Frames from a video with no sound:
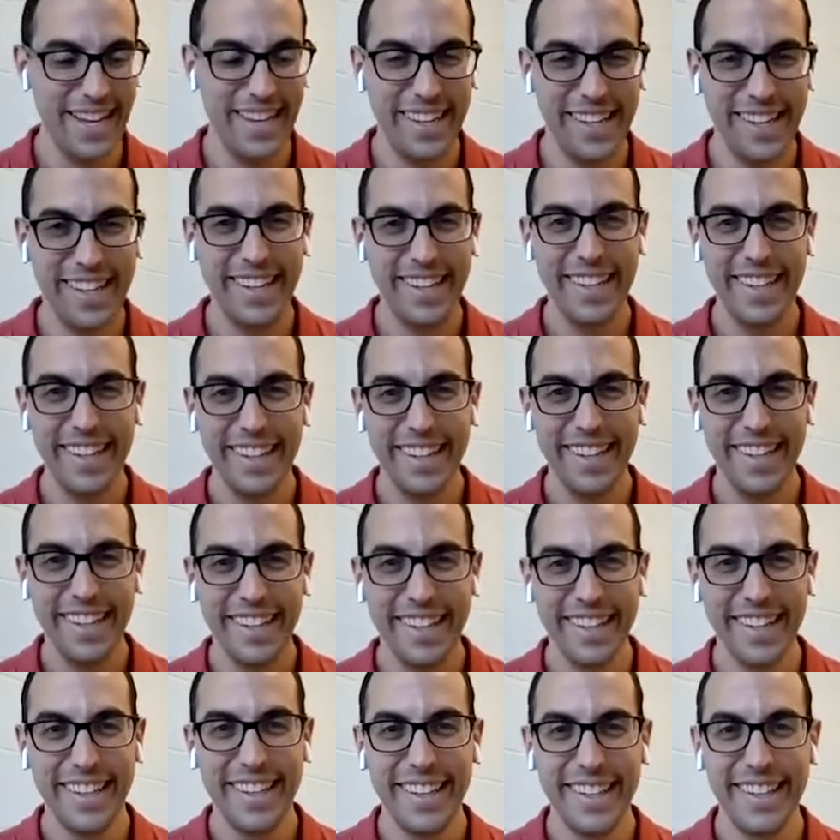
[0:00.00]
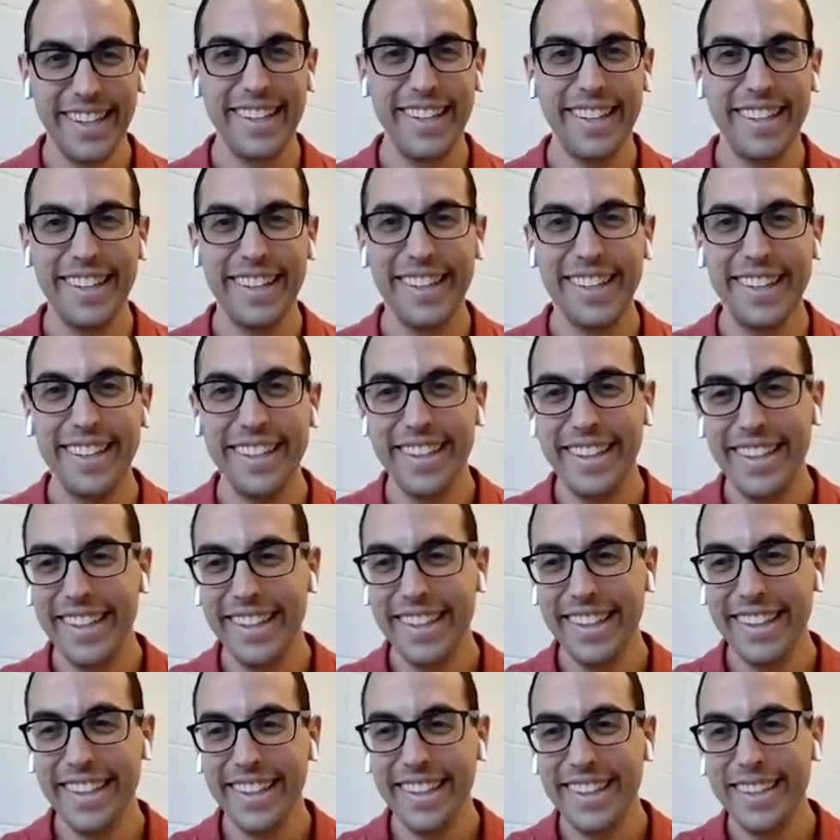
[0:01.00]

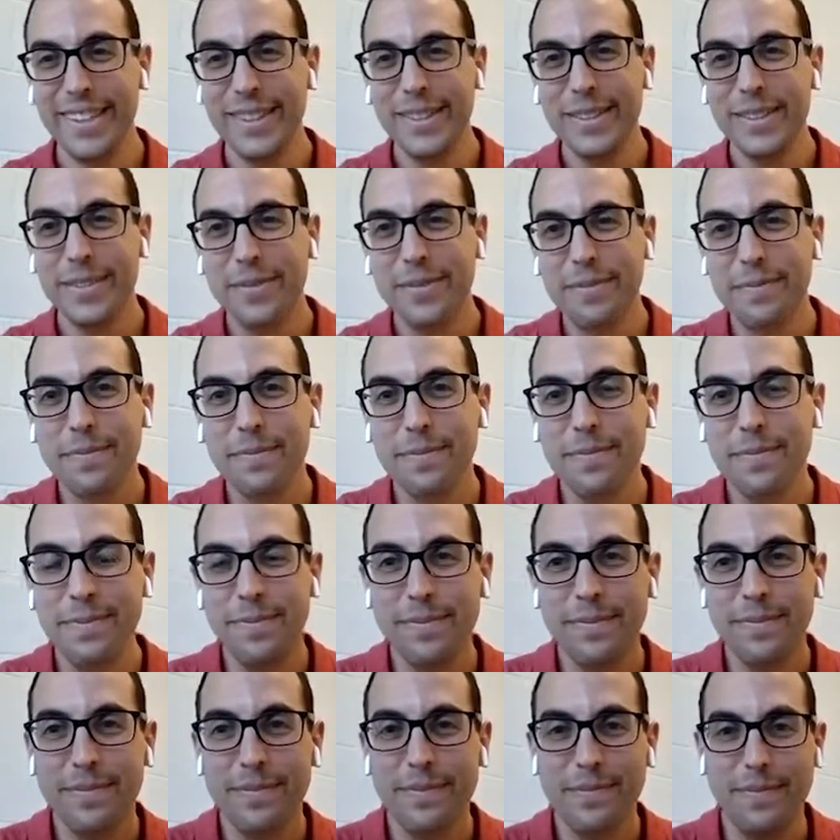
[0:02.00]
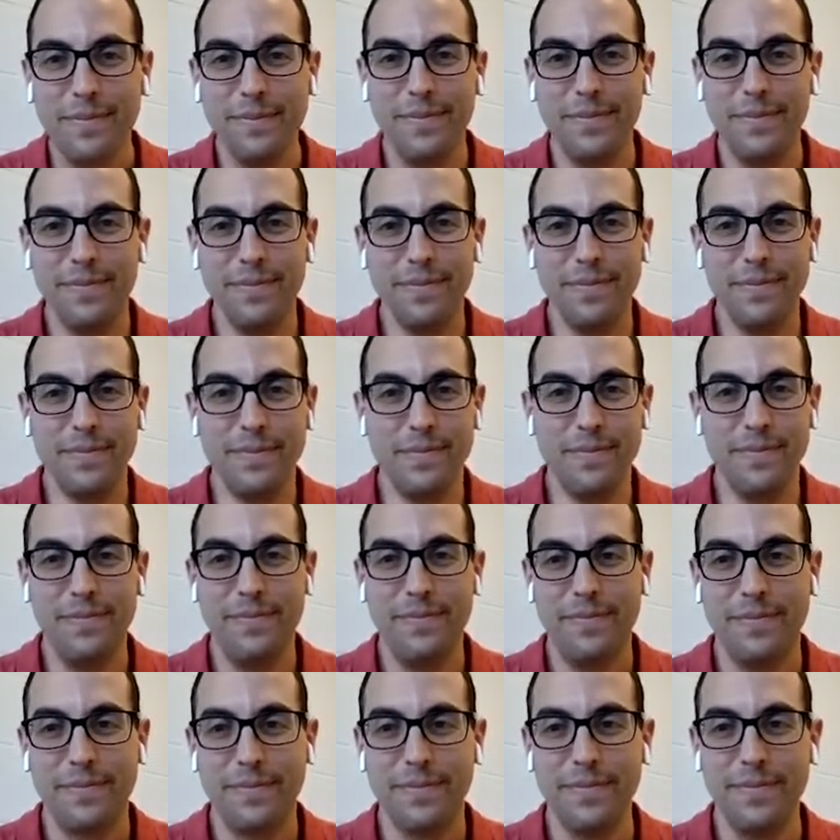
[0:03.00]

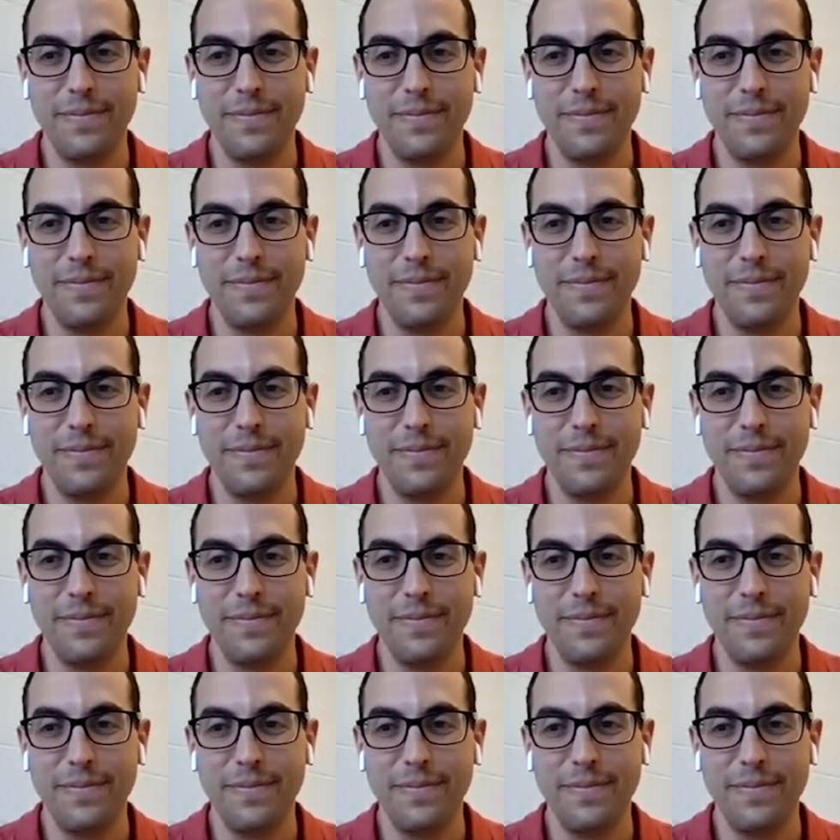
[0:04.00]
[no speech]